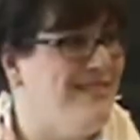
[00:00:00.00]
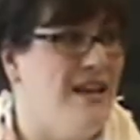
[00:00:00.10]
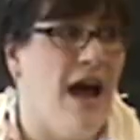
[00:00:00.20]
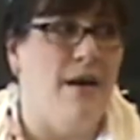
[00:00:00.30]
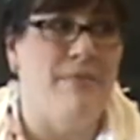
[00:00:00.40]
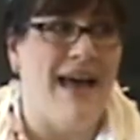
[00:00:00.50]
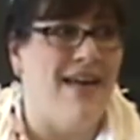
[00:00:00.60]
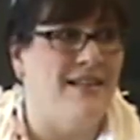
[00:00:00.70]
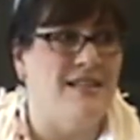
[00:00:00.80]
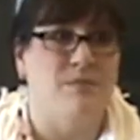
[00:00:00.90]
Not
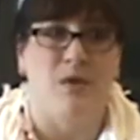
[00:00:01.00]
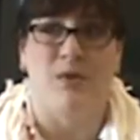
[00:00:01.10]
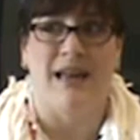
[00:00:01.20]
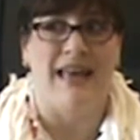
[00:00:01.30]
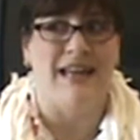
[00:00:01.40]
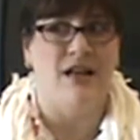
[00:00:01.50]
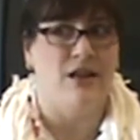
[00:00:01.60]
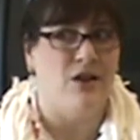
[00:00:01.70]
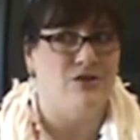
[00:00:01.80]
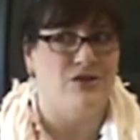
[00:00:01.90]
balanced, but we're getting
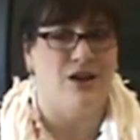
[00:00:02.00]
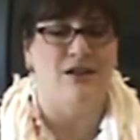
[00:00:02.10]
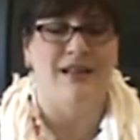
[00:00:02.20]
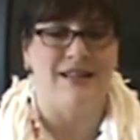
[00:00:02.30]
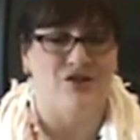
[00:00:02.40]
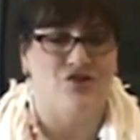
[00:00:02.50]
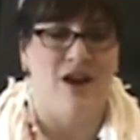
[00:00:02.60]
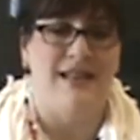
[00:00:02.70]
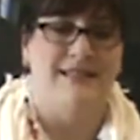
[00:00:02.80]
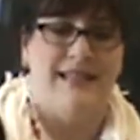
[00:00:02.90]
closer. Let's
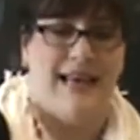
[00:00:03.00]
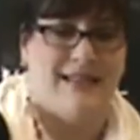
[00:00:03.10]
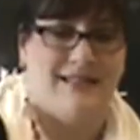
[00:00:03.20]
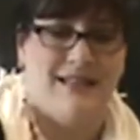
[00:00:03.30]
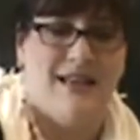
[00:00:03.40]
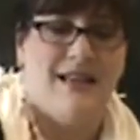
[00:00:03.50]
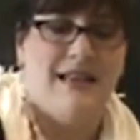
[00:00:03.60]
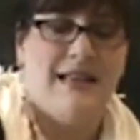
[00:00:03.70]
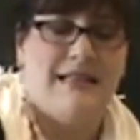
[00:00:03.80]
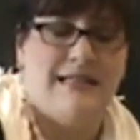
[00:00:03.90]
try 6.
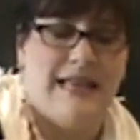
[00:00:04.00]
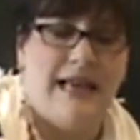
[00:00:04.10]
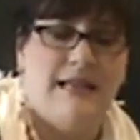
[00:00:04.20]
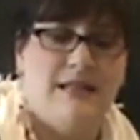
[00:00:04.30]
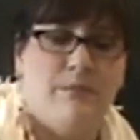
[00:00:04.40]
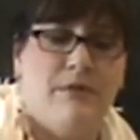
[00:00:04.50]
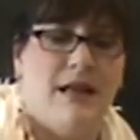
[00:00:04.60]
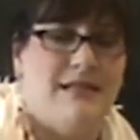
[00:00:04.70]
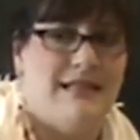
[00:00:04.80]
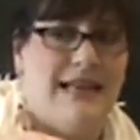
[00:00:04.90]
6
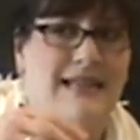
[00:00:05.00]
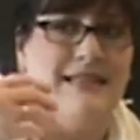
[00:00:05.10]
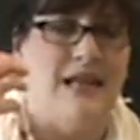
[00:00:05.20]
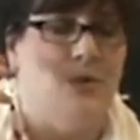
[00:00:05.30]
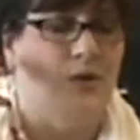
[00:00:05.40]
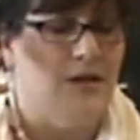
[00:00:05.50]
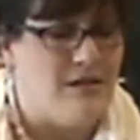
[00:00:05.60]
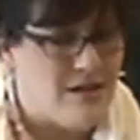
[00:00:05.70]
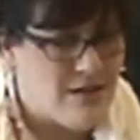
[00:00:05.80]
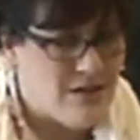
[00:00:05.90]
plus 6
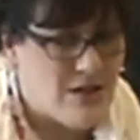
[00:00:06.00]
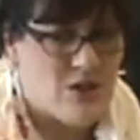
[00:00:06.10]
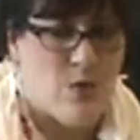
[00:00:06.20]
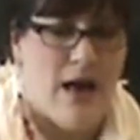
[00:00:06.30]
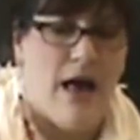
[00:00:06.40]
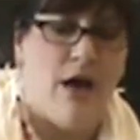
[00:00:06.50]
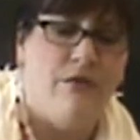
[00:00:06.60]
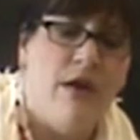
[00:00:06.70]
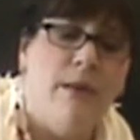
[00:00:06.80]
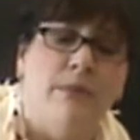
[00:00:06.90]
equals
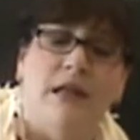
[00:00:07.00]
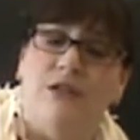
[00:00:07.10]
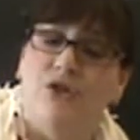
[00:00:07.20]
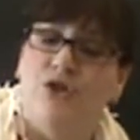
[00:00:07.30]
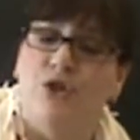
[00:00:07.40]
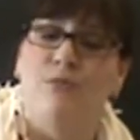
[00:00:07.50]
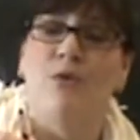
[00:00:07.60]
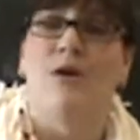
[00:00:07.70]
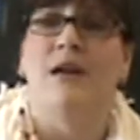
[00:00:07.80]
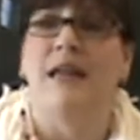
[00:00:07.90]
12, plus 2
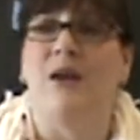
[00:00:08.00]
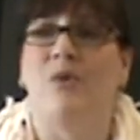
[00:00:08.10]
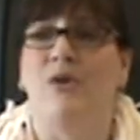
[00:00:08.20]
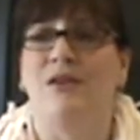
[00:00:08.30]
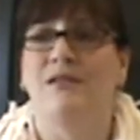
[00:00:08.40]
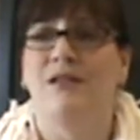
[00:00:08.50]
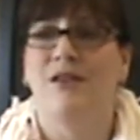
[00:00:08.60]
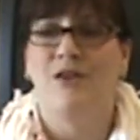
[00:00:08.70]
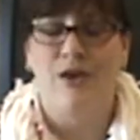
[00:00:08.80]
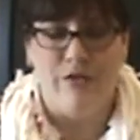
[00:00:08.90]
more equals
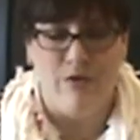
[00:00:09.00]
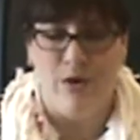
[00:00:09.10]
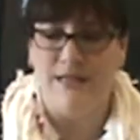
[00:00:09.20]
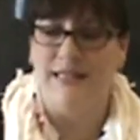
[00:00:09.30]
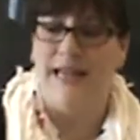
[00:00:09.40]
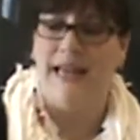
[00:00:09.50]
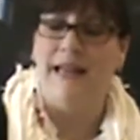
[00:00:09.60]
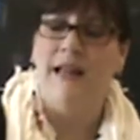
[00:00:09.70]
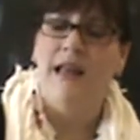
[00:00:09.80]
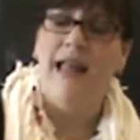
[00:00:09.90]

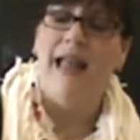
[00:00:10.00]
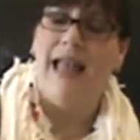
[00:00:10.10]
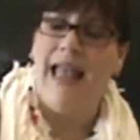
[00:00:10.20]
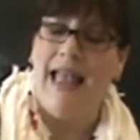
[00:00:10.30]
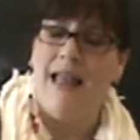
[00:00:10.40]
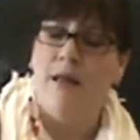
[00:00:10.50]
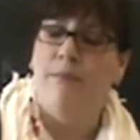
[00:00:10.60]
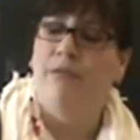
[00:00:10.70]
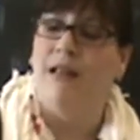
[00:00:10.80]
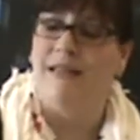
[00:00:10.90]
14.
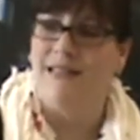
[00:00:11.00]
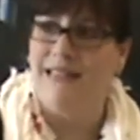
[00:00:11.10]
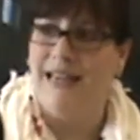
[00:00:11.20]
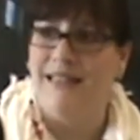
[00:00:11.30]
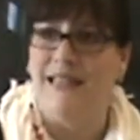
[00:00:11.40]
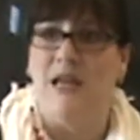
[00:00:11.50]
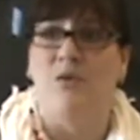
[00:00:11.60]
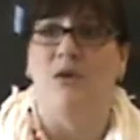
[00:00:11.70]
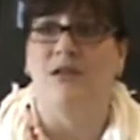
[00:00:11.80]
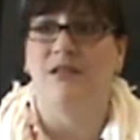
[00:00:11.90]
8 plus 6
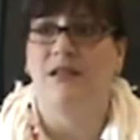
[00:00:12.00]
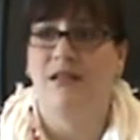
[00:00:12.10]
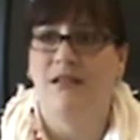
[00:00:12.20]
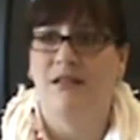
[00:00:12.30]
equals